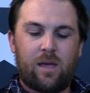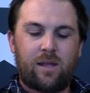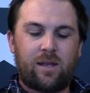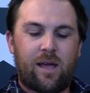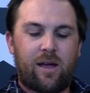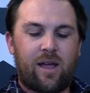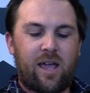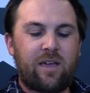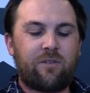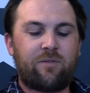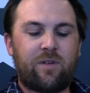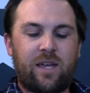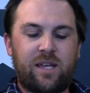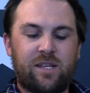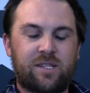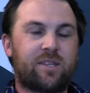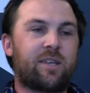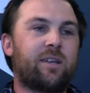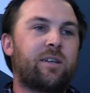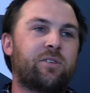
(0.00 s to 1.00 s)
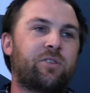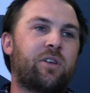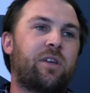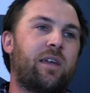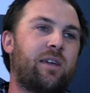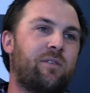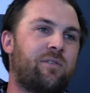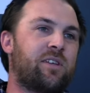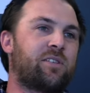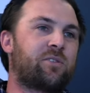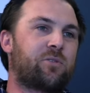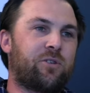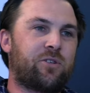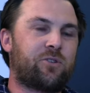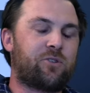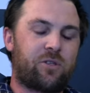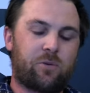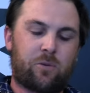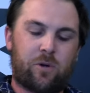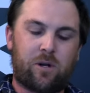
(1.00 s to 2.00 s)
Now, EVs, EVs are an
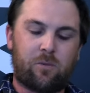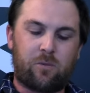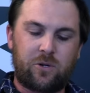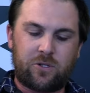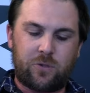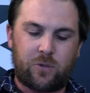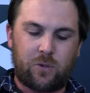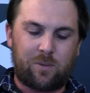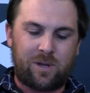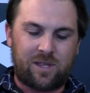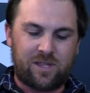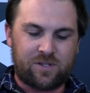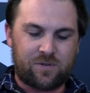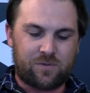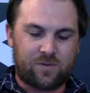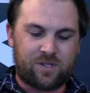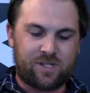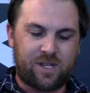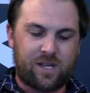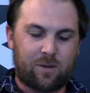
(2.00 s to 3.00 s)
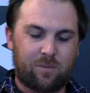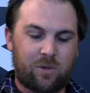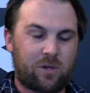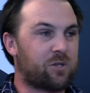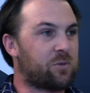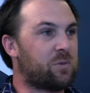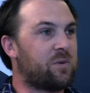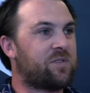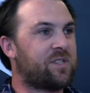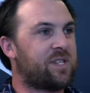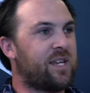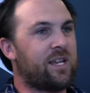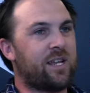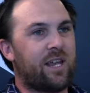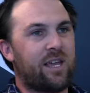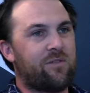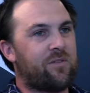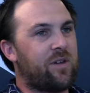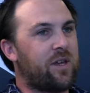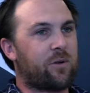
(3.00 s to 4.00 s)
interesting one. I want to talk about this for a second because we've seen
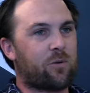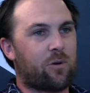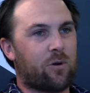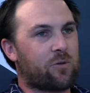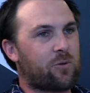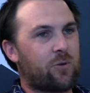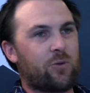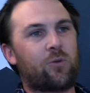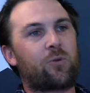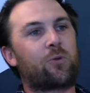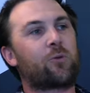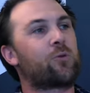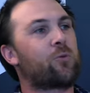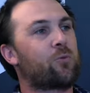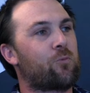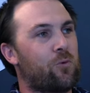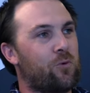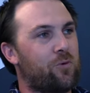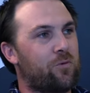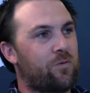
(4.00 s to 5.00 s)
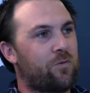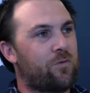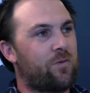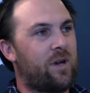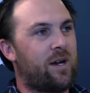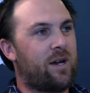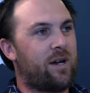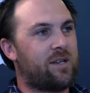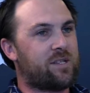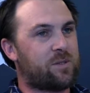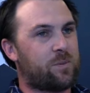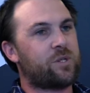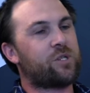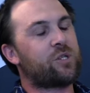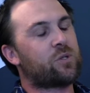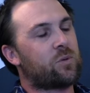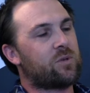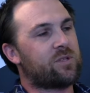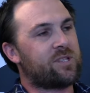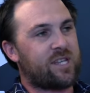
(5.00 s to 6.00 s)
EV growth go through the roof, uh,
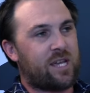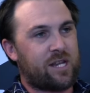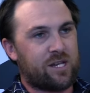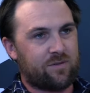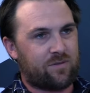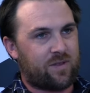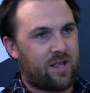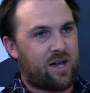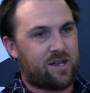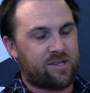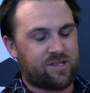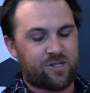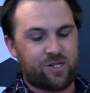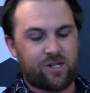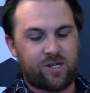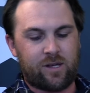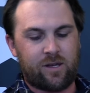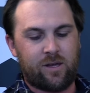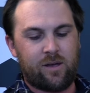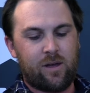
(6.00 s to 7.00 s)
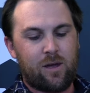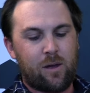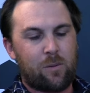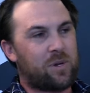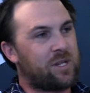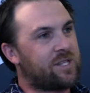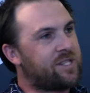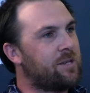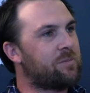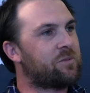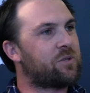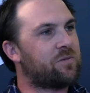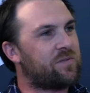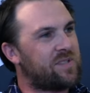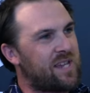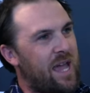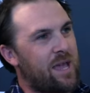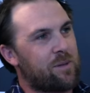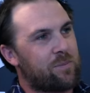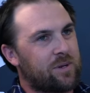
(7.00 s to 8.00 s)
especially towards the end of last year, but it seems to have
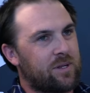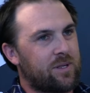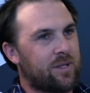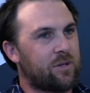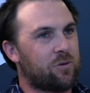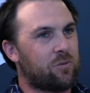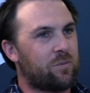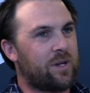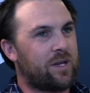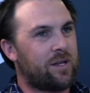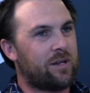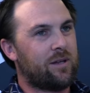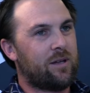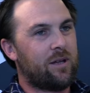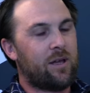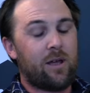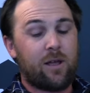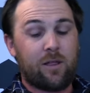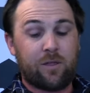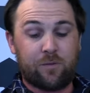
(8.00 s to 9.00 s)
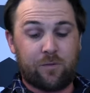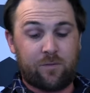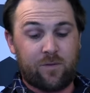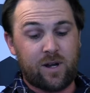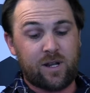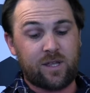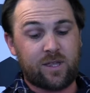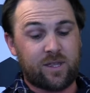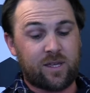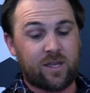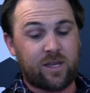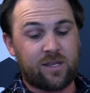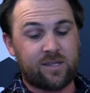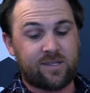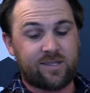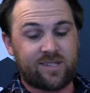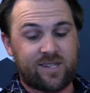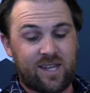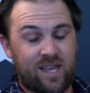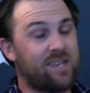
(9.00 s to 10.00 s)
tapered a little bit. The funny thing
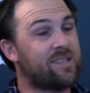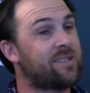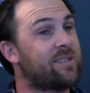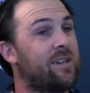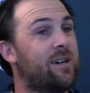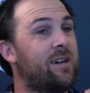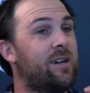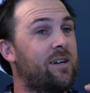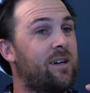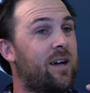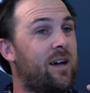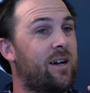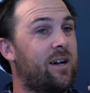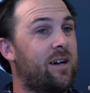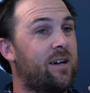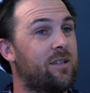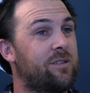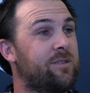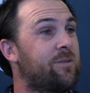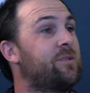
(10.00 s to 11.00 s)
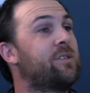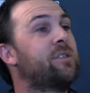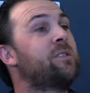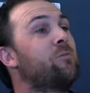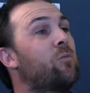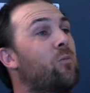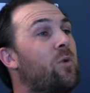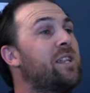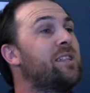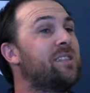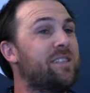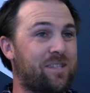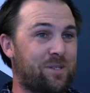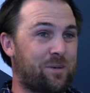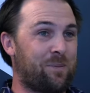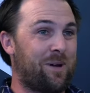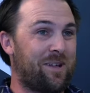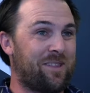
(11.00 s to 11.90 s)
is, Tesla uh, didn't win this